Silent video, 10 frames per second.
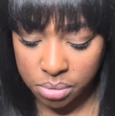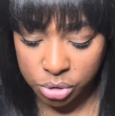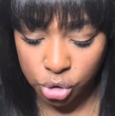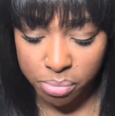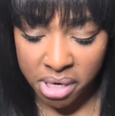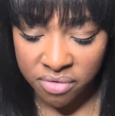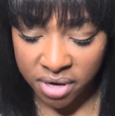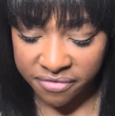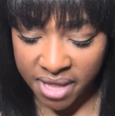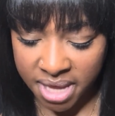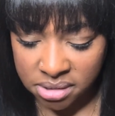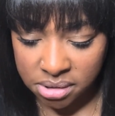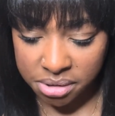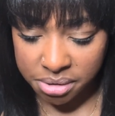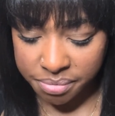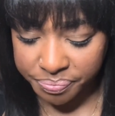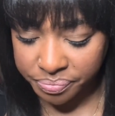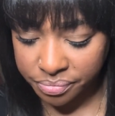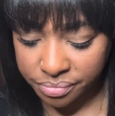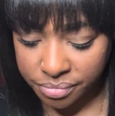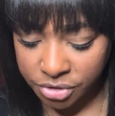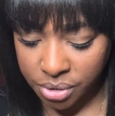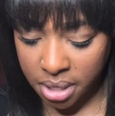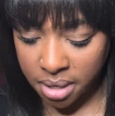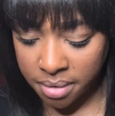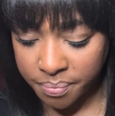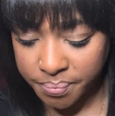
It was too many red flags still. Okay.